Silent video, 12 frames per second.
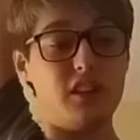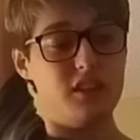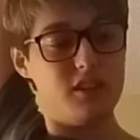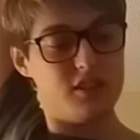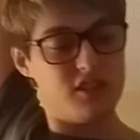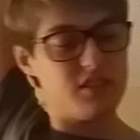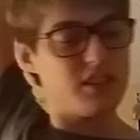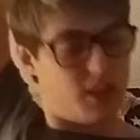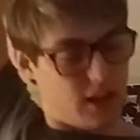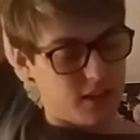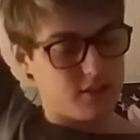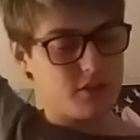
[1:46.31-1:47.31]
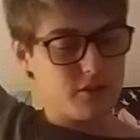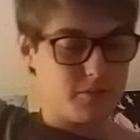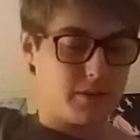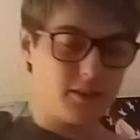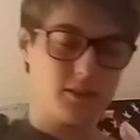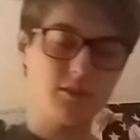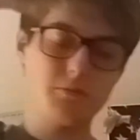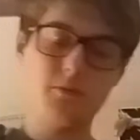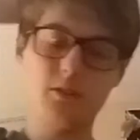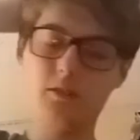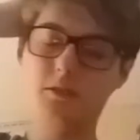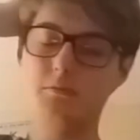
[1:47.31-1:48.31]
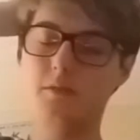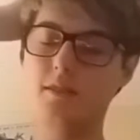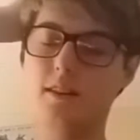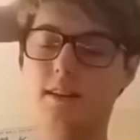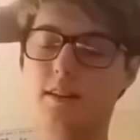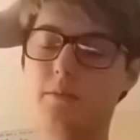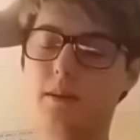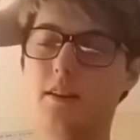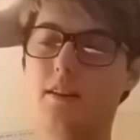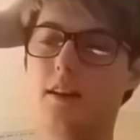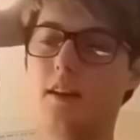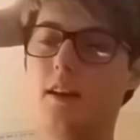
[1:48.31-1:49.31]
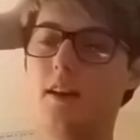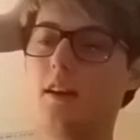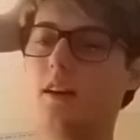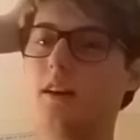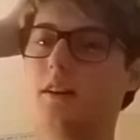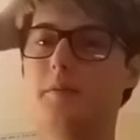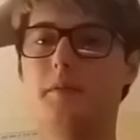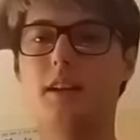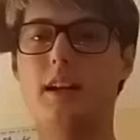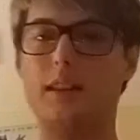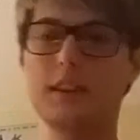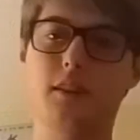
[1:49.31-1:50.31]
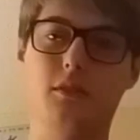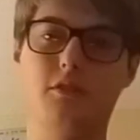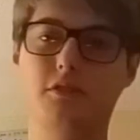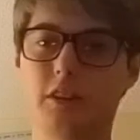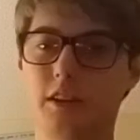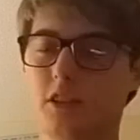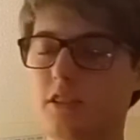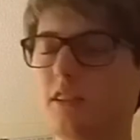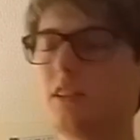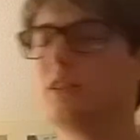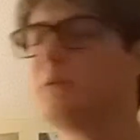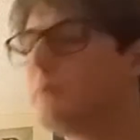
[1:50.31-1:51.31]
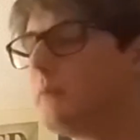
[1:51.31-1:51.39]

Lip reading: this, and he's like, yeah, so he's being a smart aleck about it. And I thought that was funny, just a little